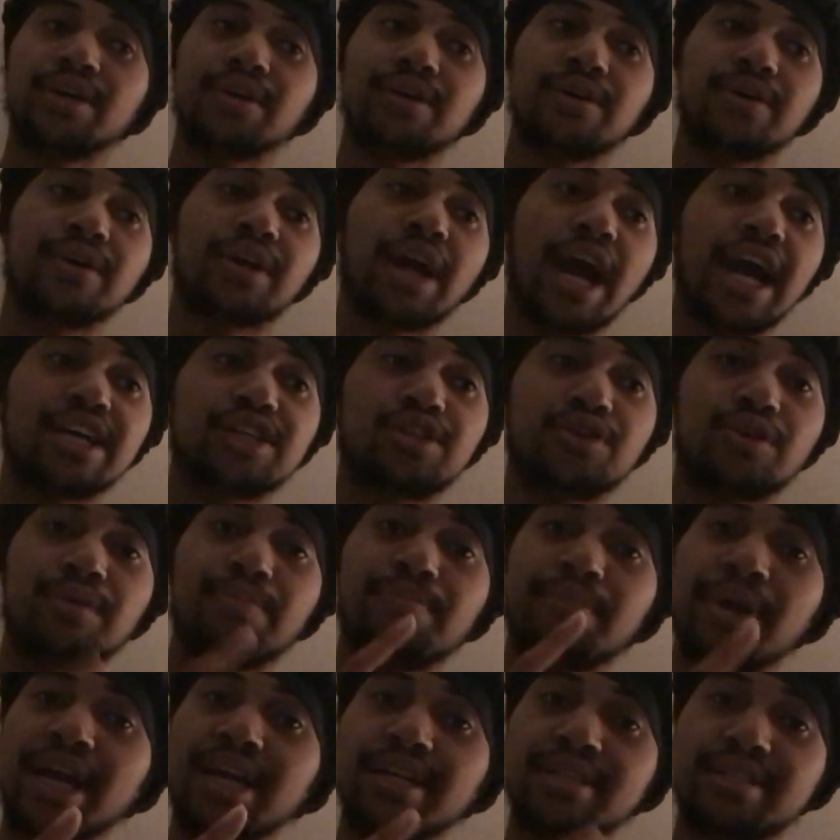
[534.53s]
You guys are
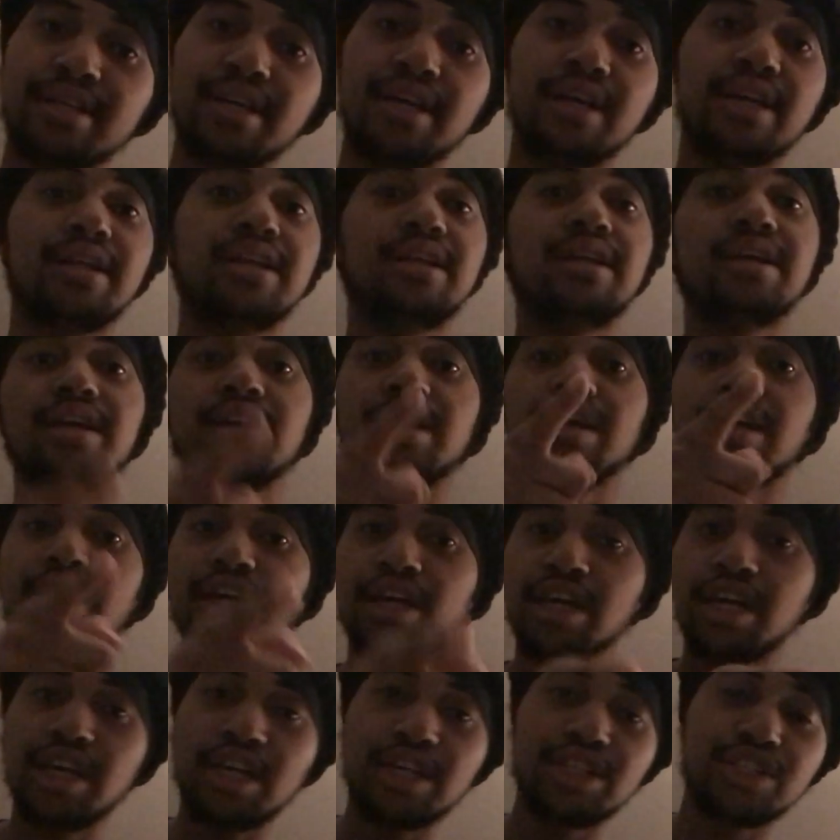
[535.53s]
amazing.
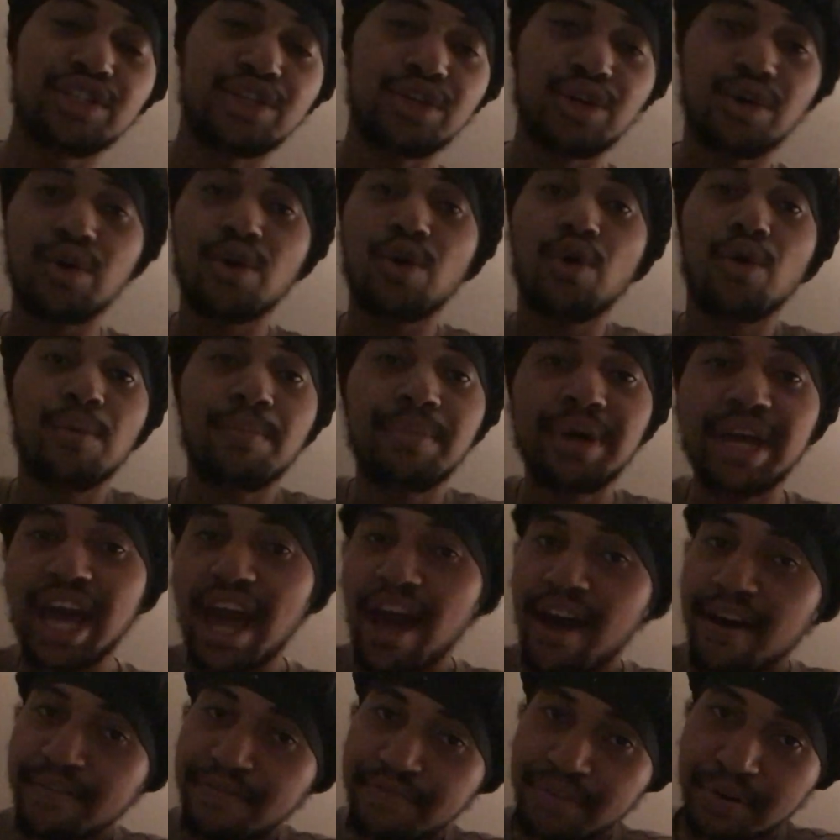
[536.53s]
Is your homie
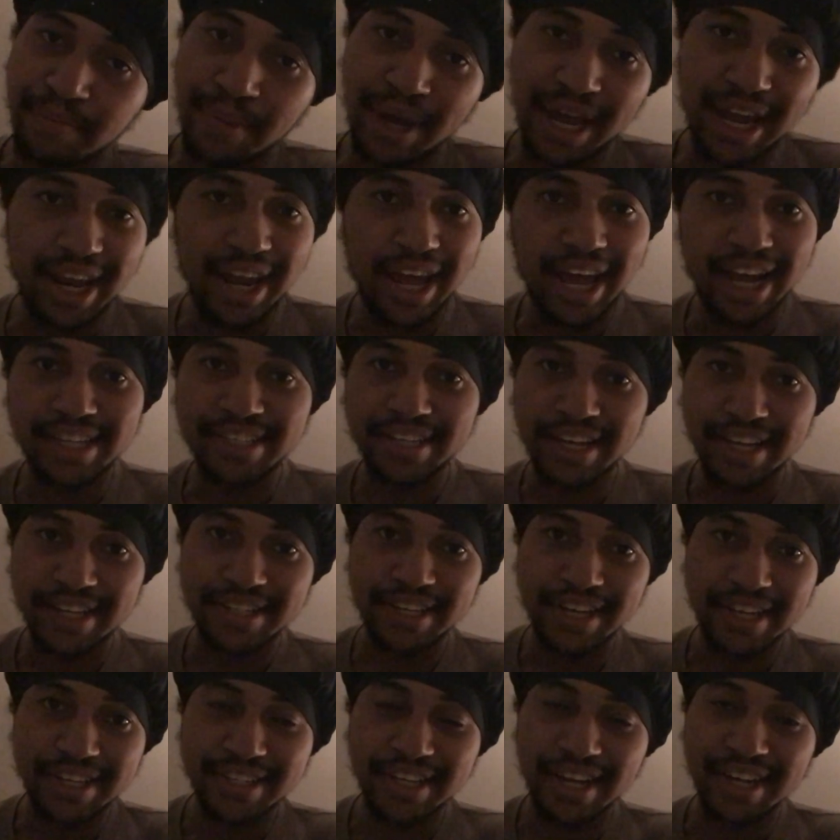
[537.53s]
Alfie Man
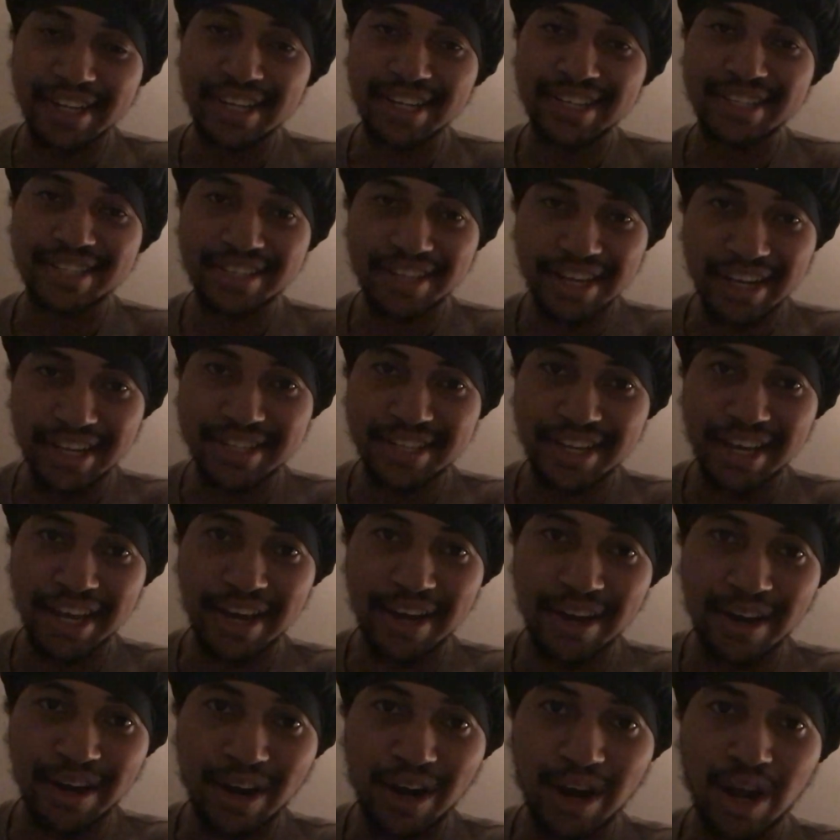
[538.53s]
XXX96
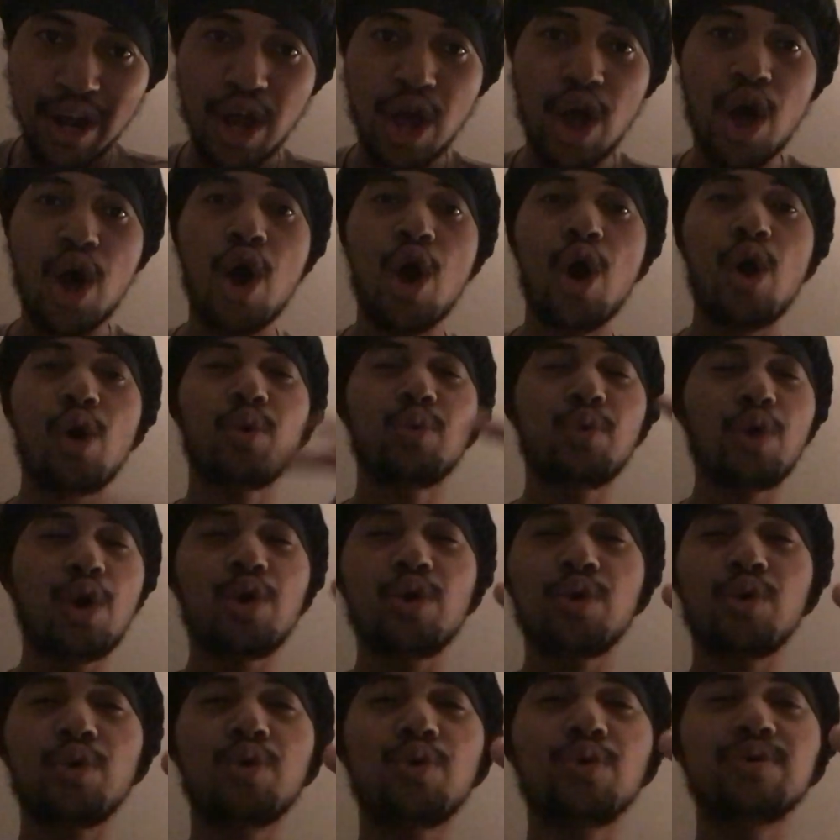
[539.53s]
here?
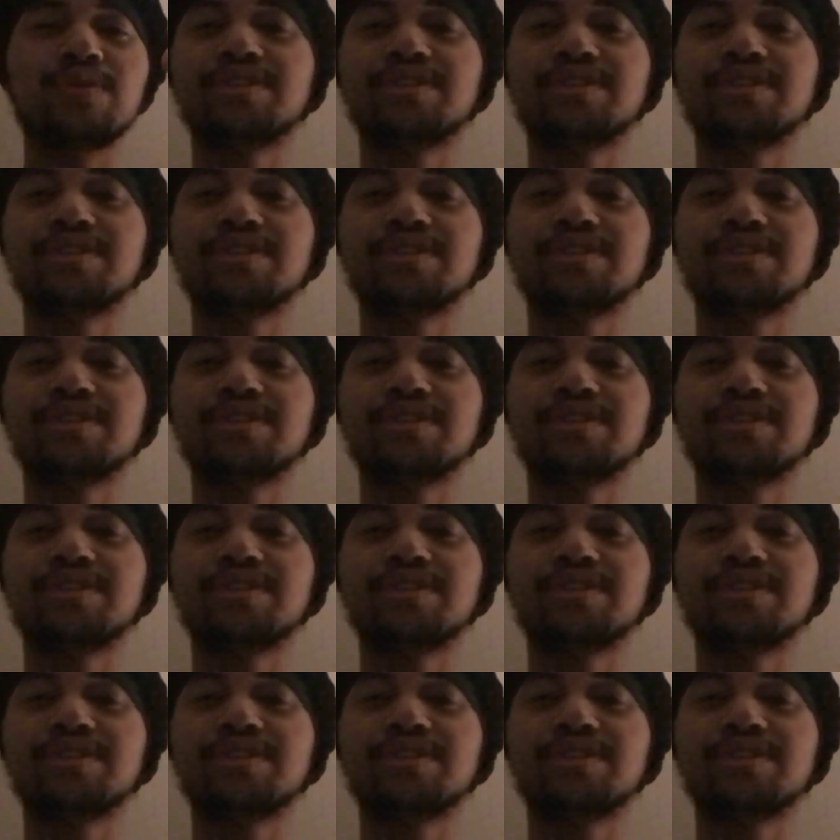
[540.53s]
Woo!